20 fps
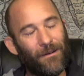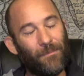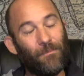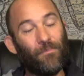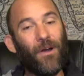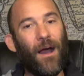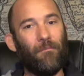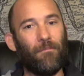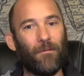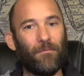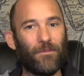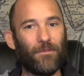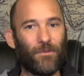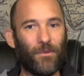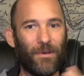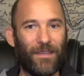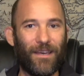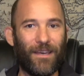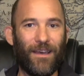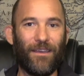problems
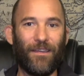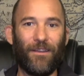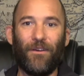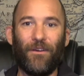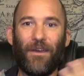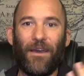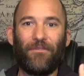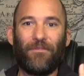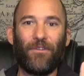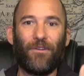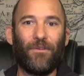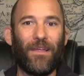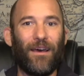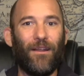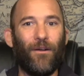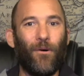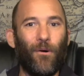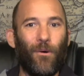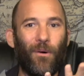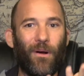with that. You know, you have to do that
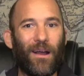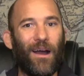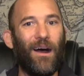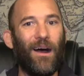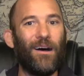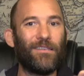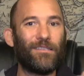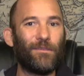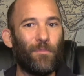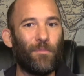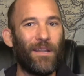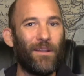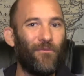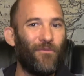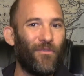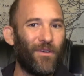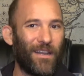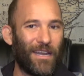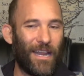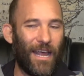whole
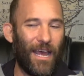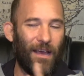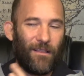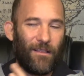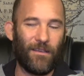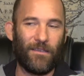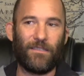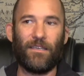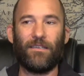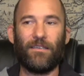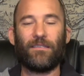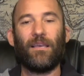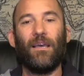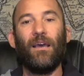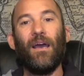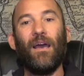cost-benefit analysis.